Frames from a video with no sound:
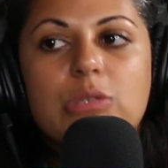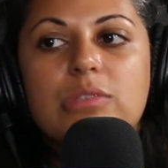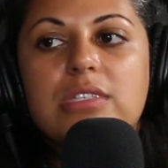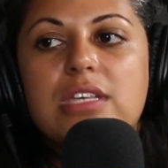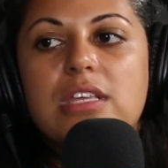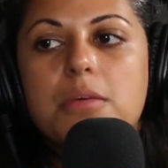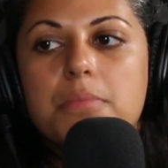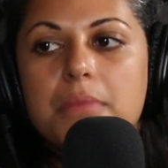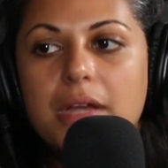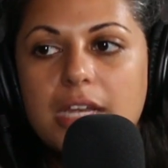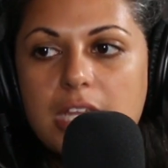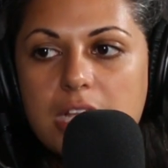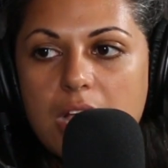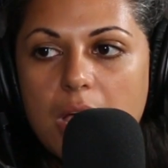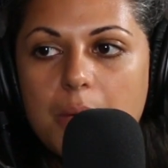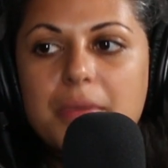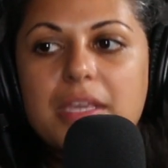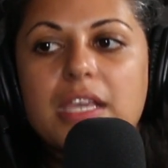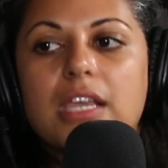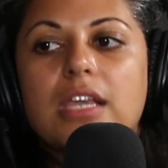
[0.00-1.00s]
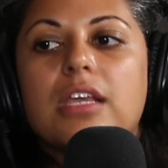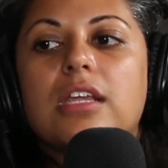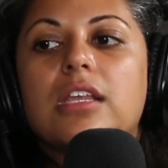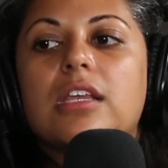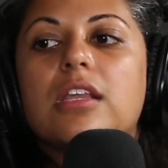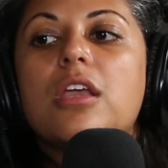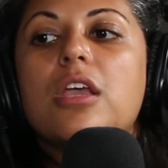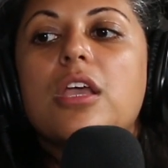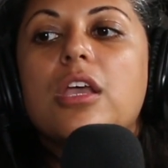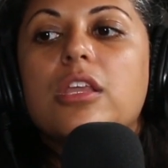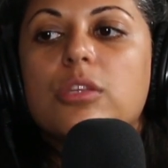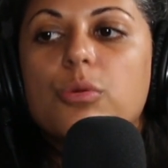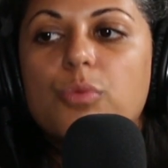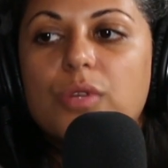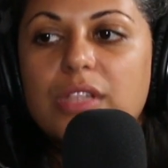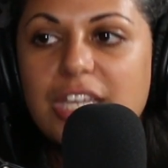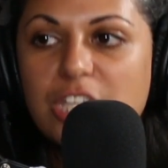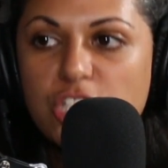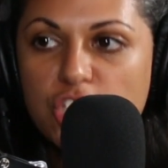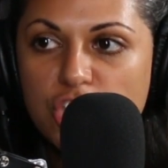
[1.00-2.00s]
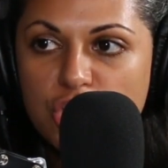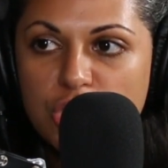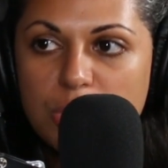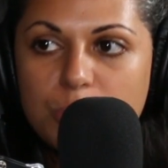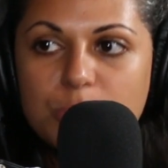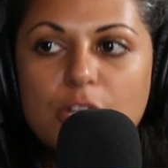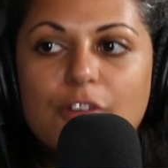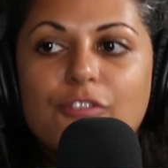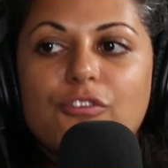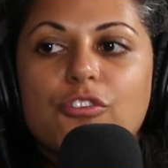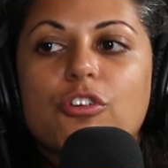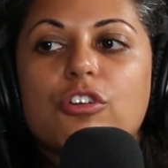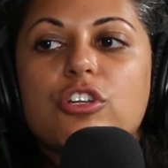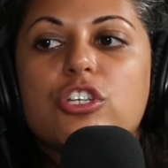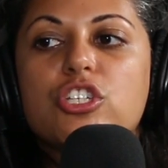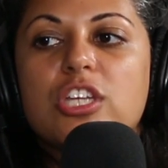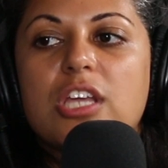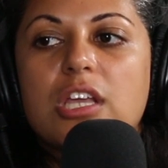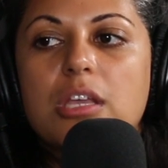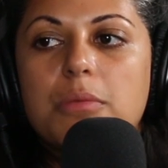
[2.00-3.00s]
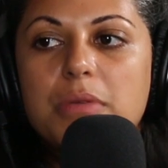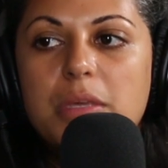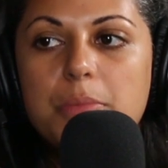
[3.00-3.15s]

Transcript: You see the money coming in, the relationships are flourishing.